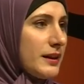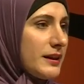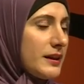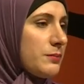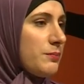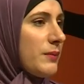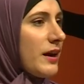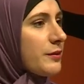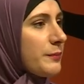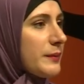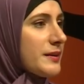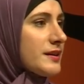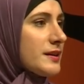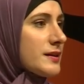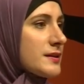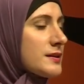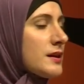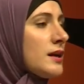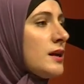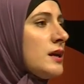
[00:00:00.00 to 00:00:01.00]
like in
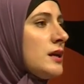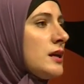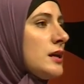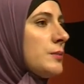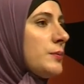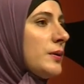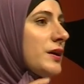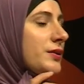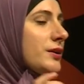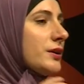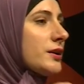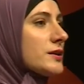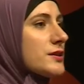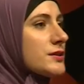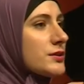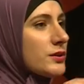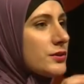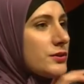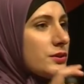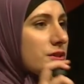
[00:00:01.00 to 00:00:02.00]
mathematics. But there are
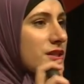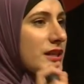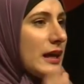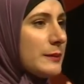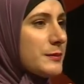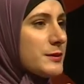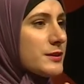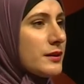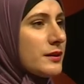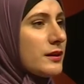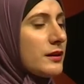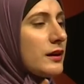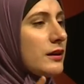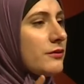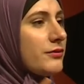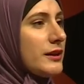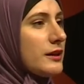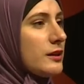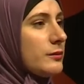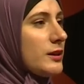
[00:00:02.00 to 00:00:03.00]
certain types that are
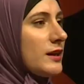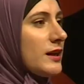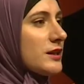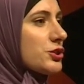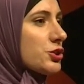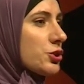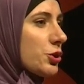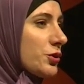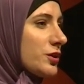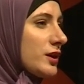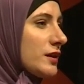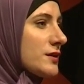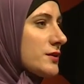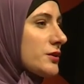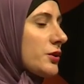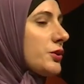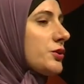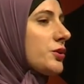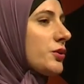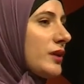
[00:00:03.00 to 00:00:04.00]
available as
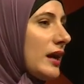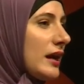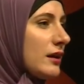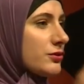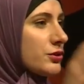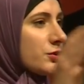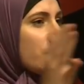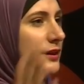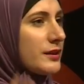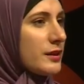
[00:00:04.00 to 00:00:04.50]
shortcuts, so you don't have to